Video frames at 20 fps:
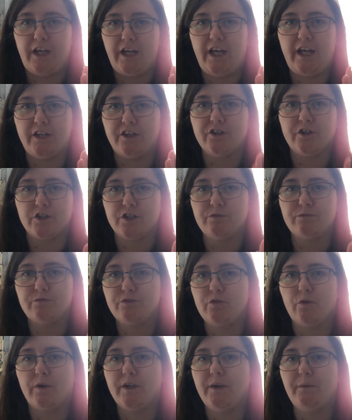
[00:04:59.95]
it does
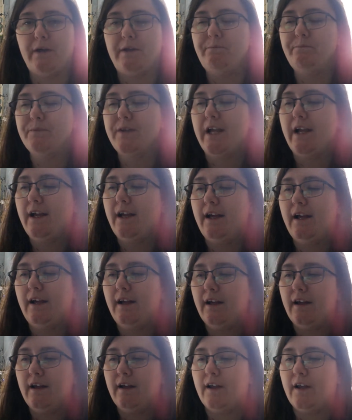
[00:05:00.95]
draw you in.
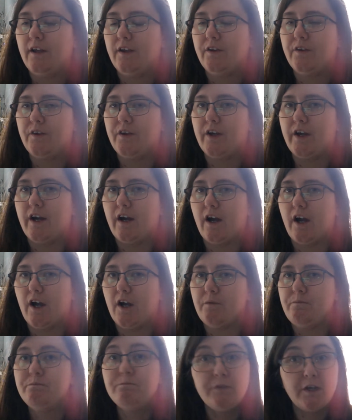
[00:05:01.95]

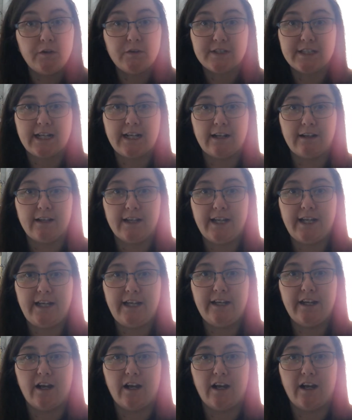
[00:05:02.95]
Um, musically,